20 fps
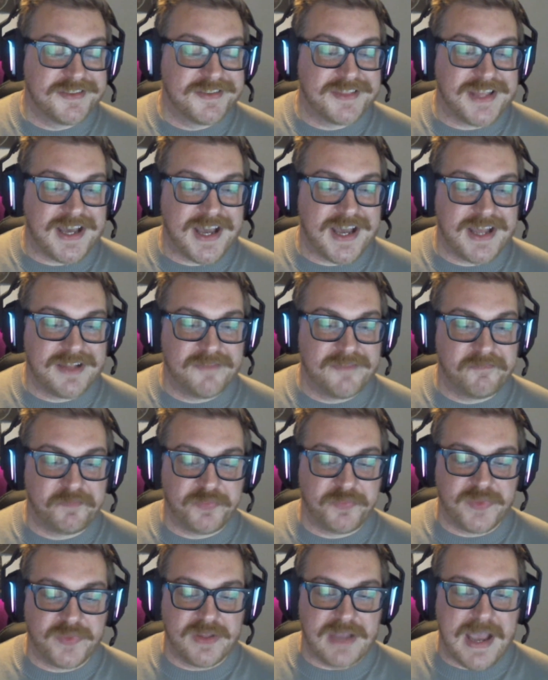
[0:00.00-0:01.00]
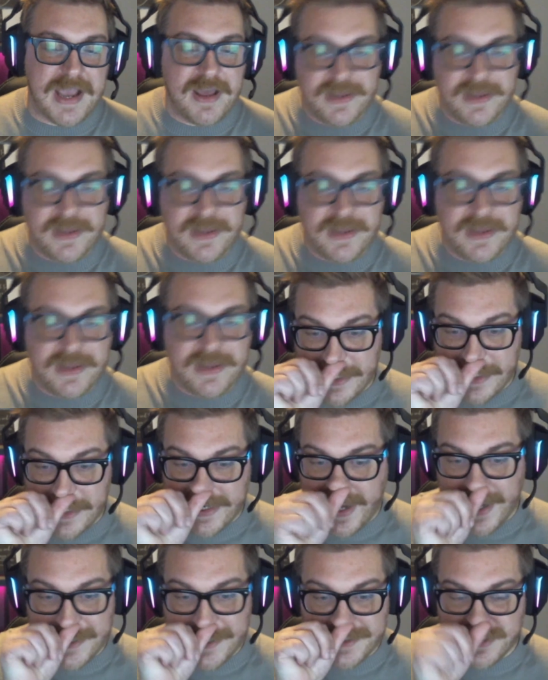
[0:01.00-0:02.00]
that is
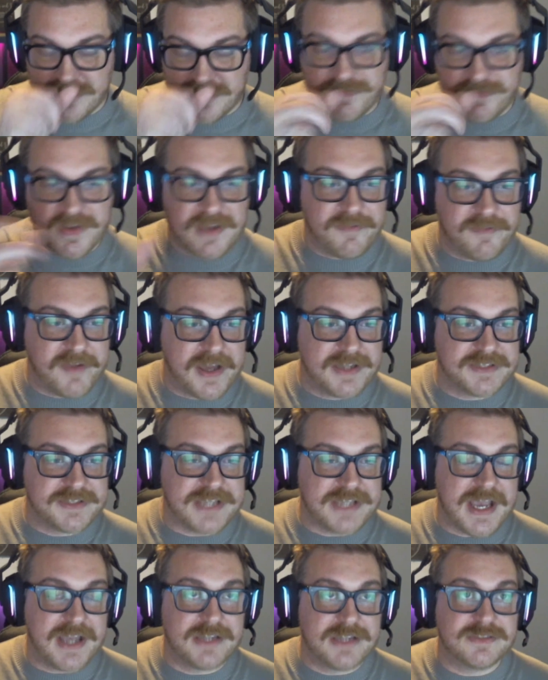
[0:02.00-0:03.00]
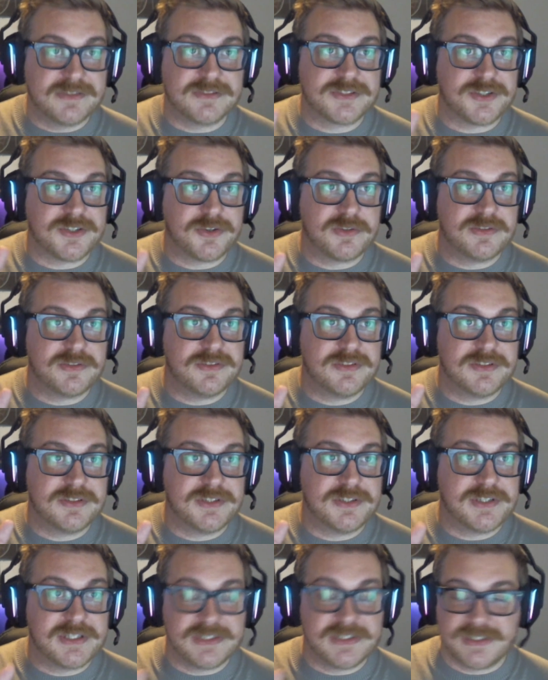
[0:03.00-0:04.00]
allocated to VFX, and so
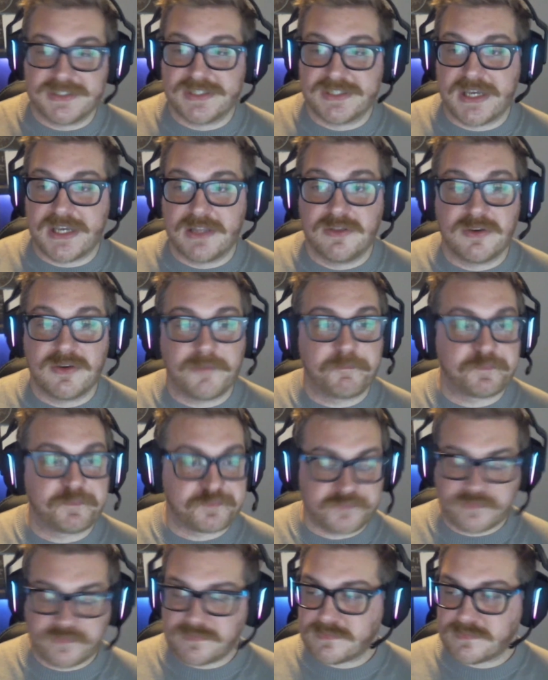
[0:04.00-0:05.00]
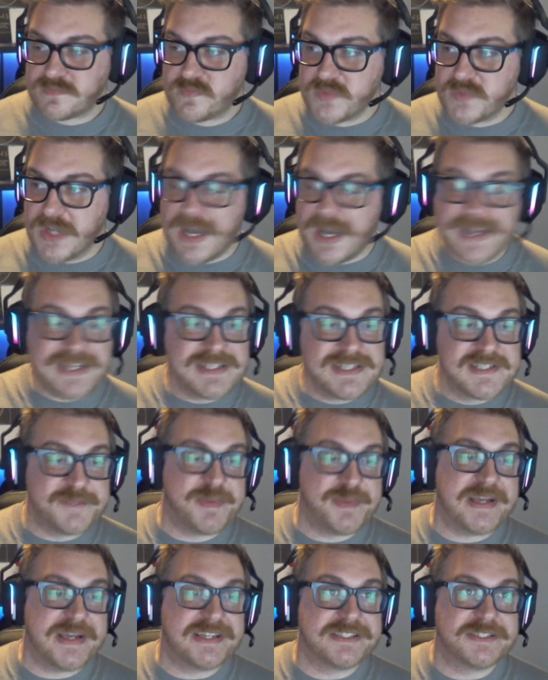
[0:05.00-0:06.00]
you can just say, look, I can
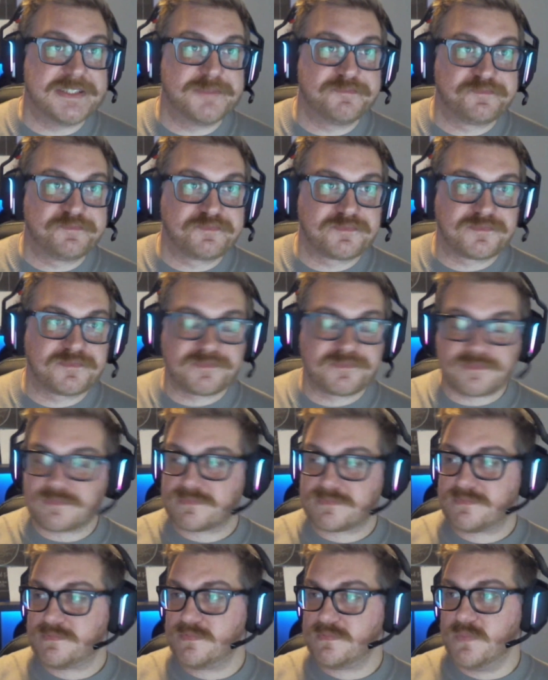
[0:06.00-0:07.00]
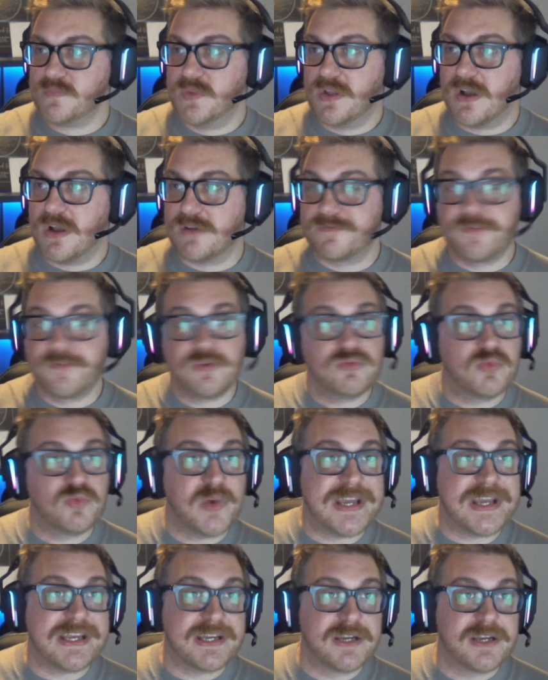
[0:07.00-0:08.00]
spend a full
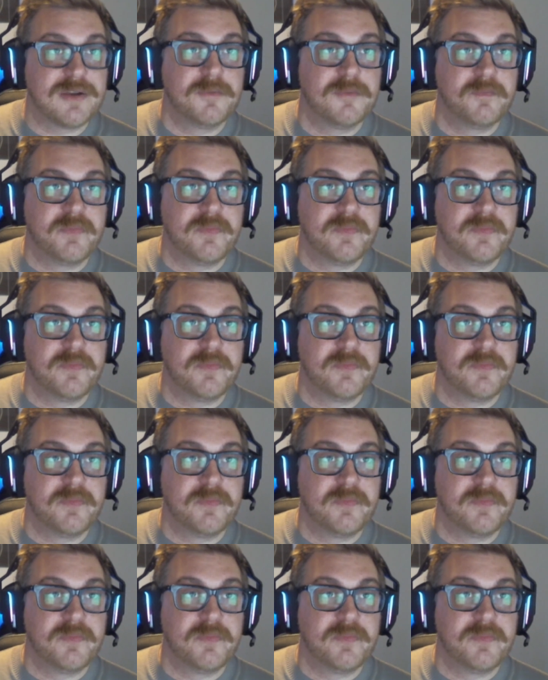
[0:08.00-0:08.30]
week